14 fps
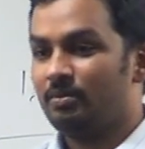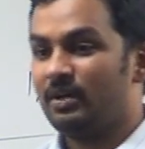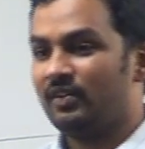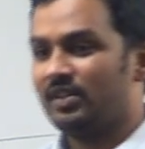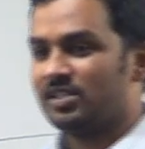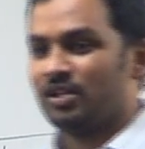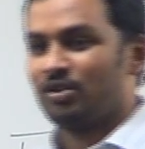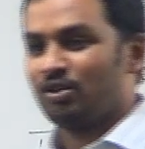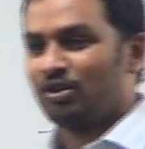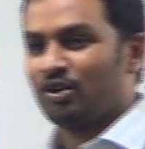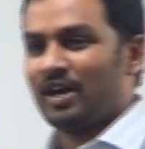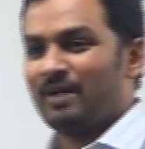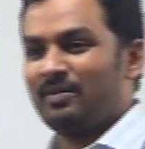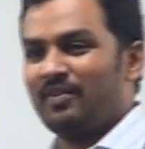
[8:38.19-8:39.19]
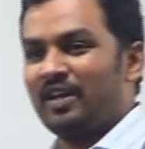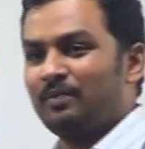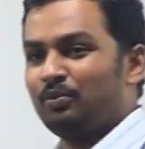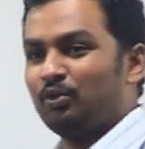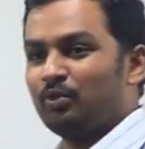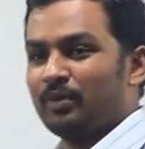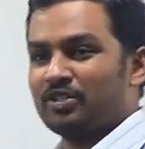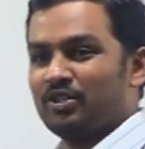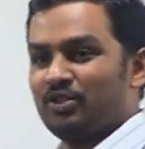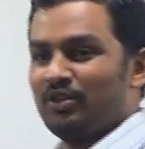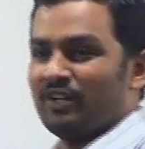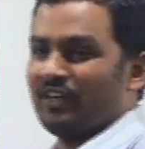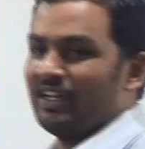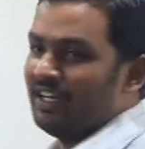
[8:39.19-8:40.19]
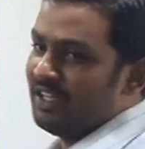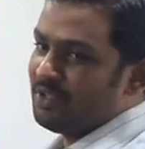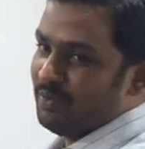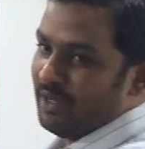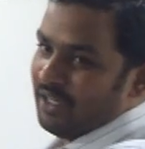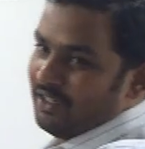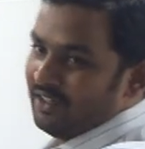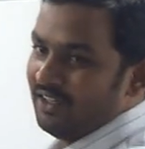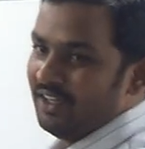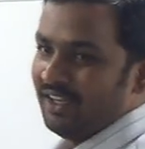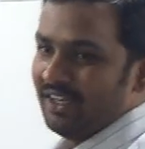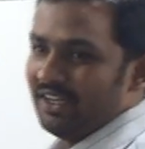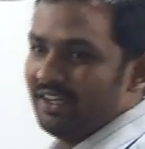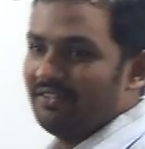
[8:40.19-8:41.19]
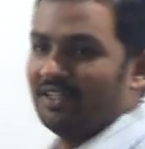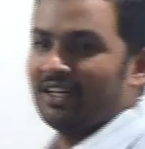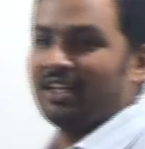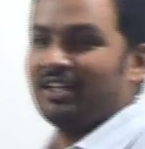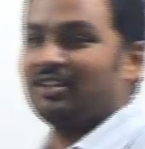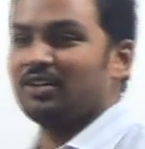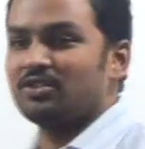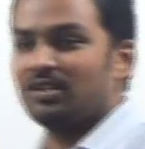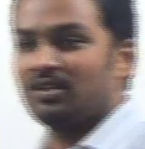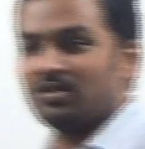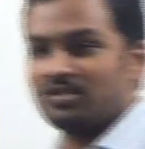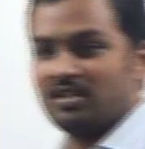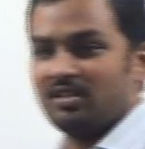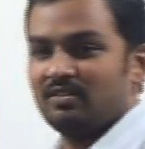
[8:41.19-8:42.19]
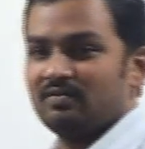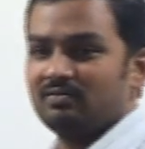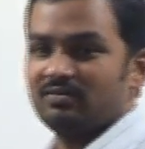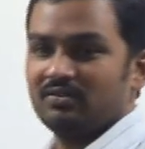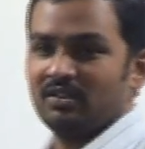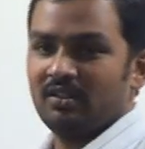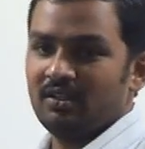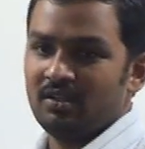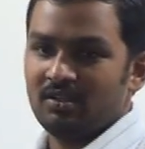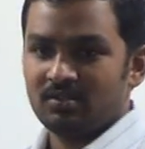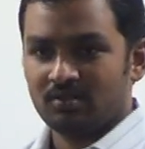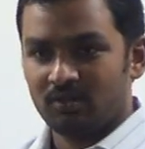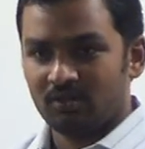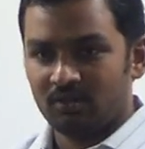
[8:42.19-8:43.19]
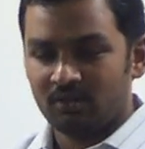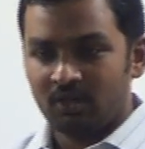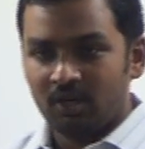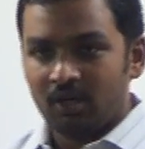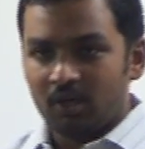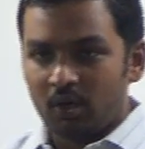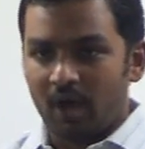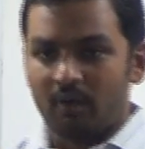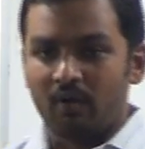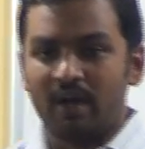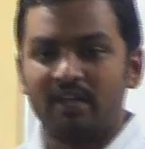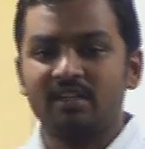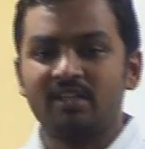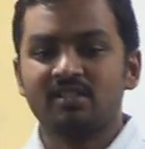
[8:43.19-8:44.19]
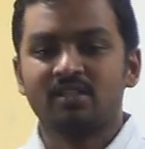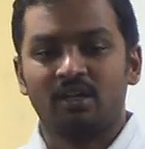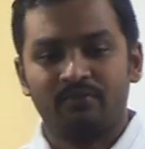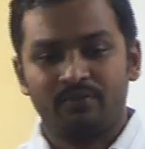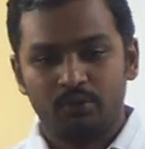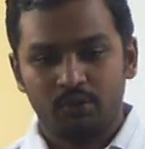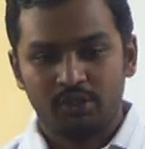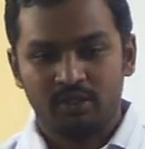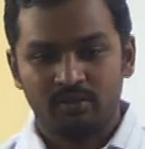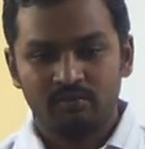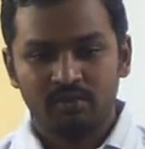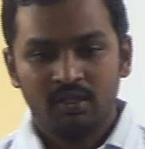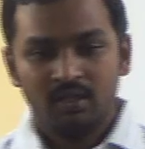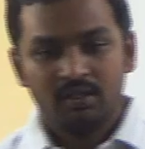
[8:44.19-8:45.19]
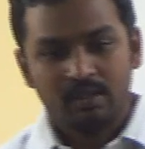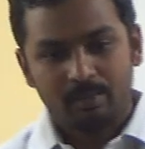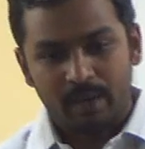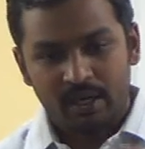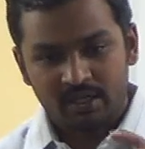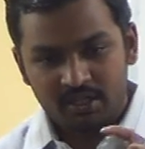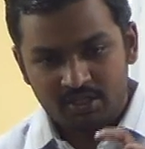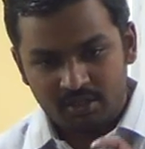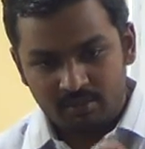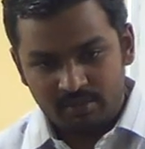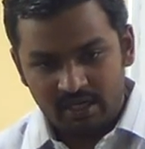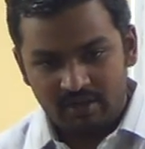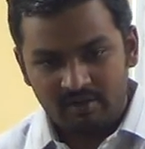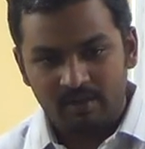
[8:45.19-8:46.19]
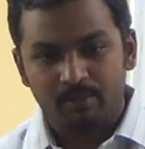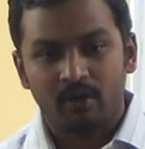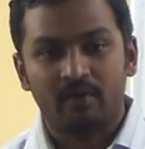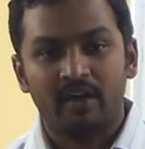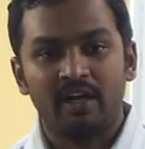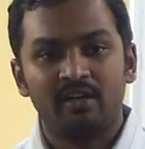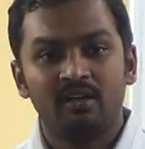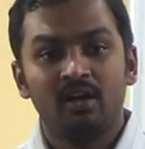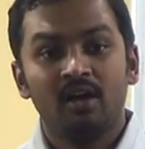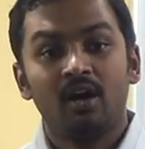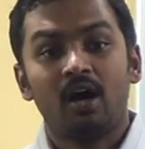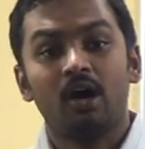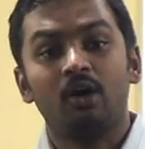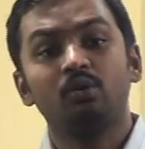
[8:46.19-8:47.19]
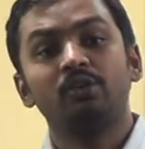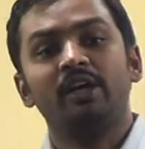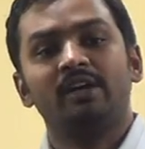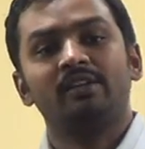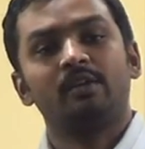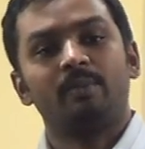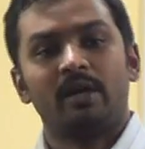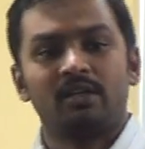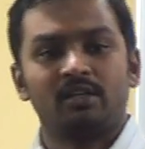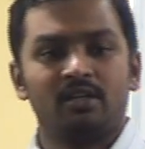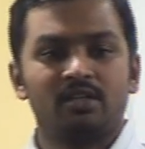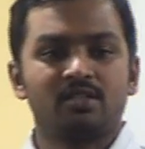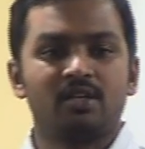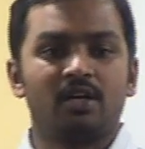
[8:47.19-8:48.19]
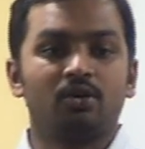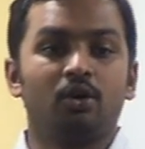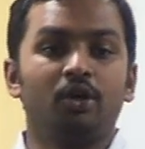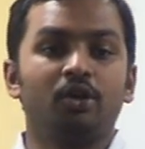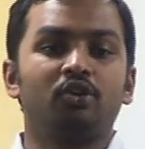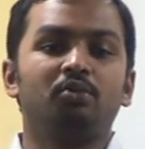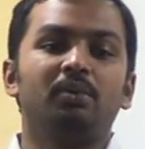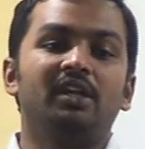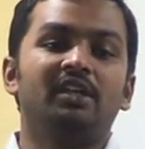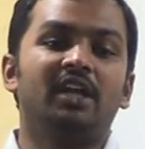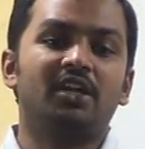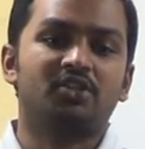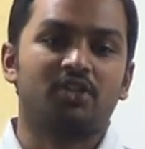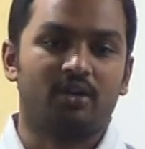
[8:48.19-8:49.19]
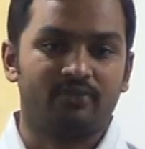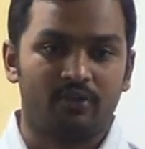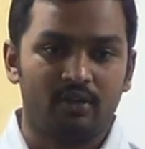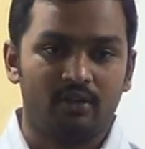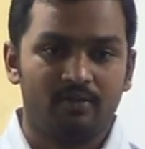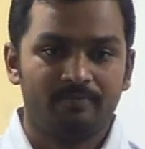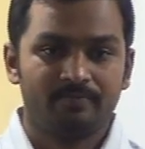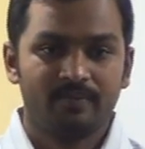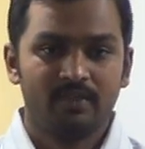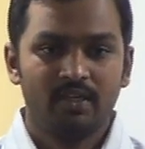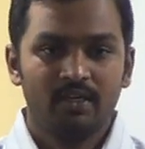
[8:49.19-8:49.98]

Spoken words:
B will say, no, I am a very poor person, you are a very rich man, give the 10,000 to C. So to avoid this confusion, the partnership deed will provide how the other partners are going to meet that shortfall.